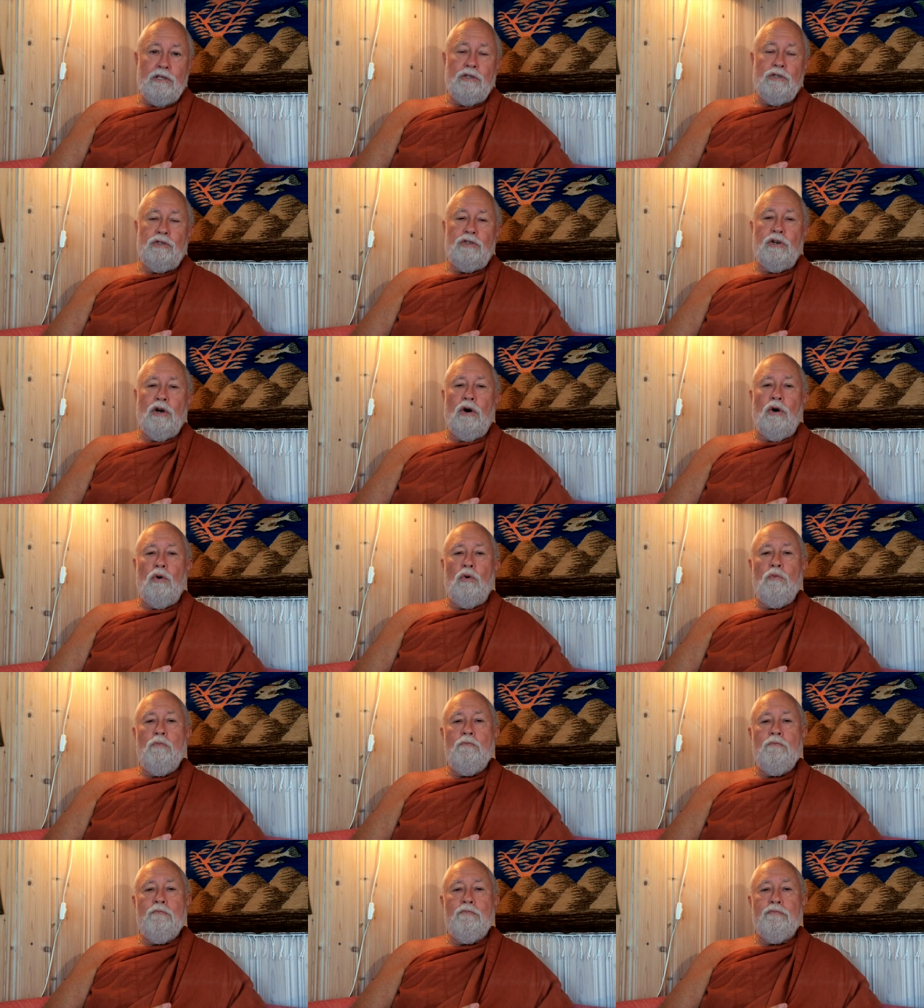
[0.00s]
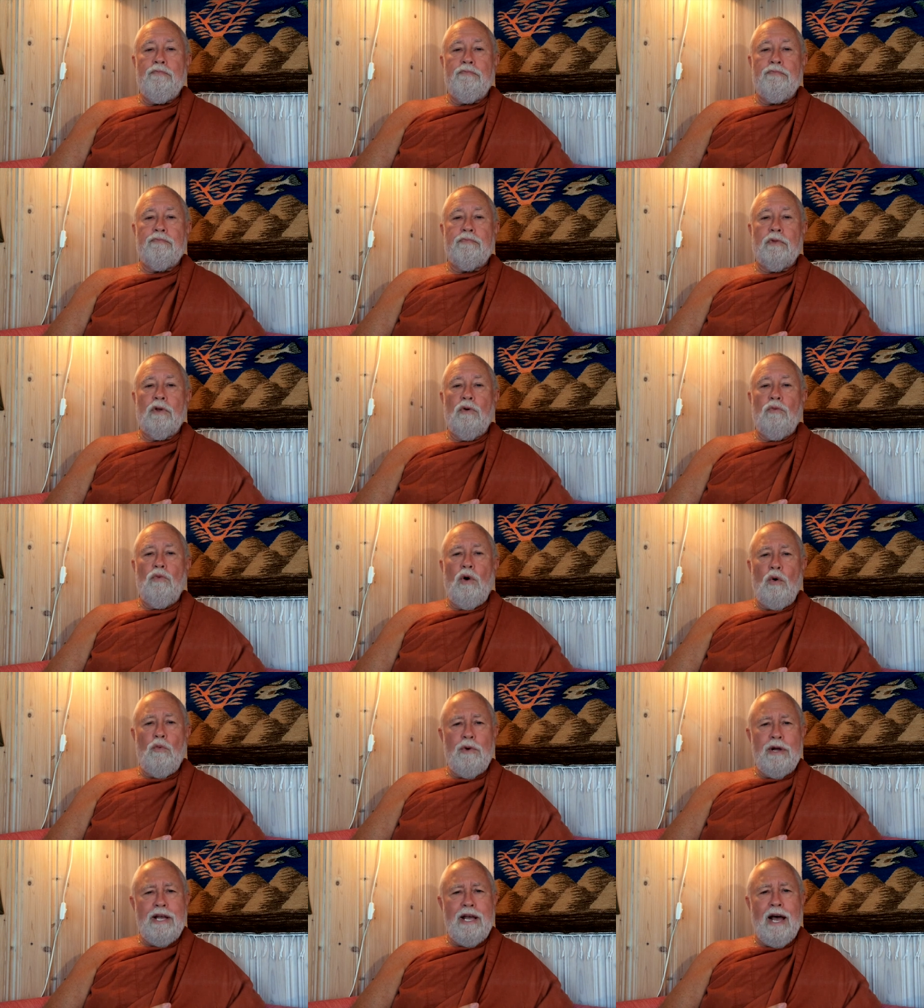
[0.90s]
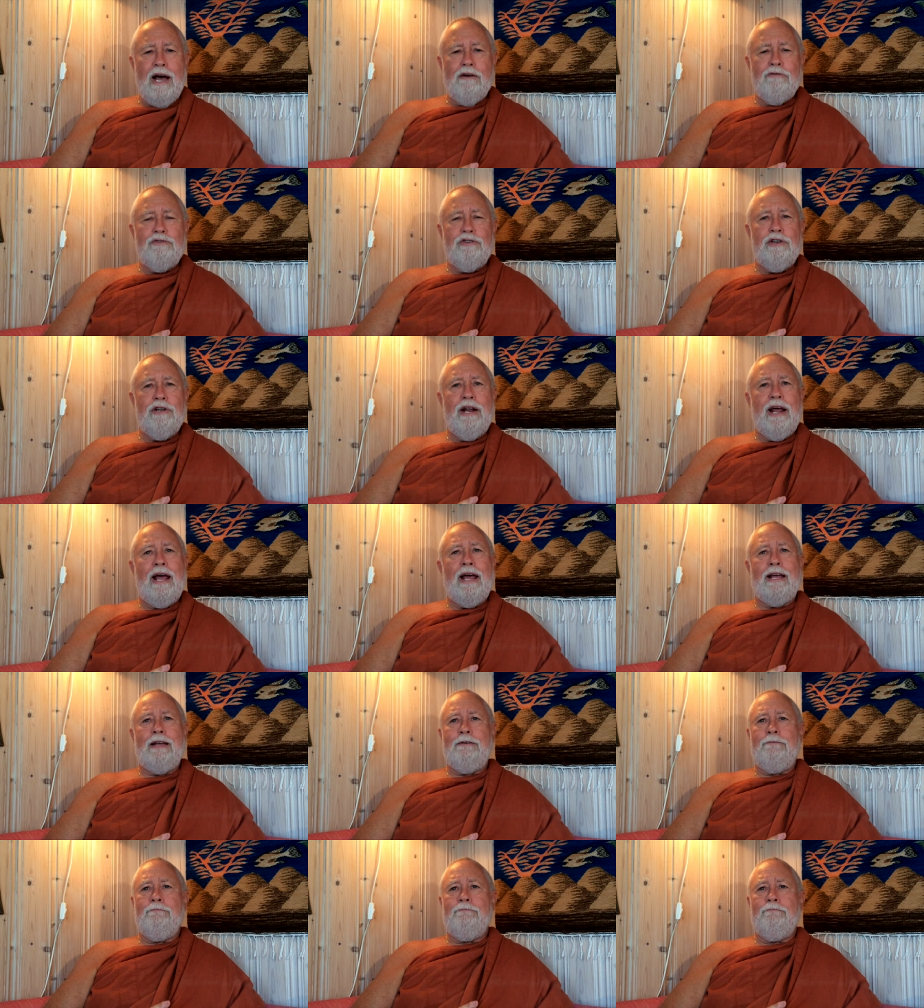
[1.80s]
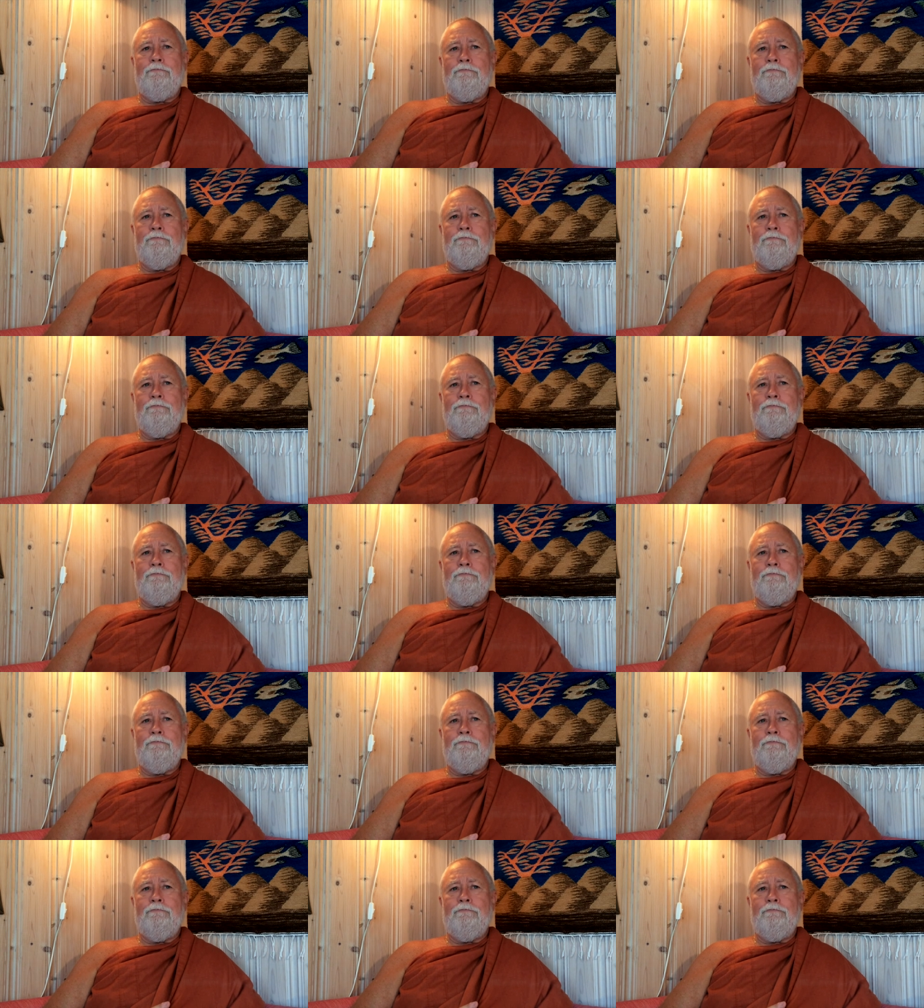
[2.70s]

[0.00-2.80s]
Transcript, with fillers: So, what we have today,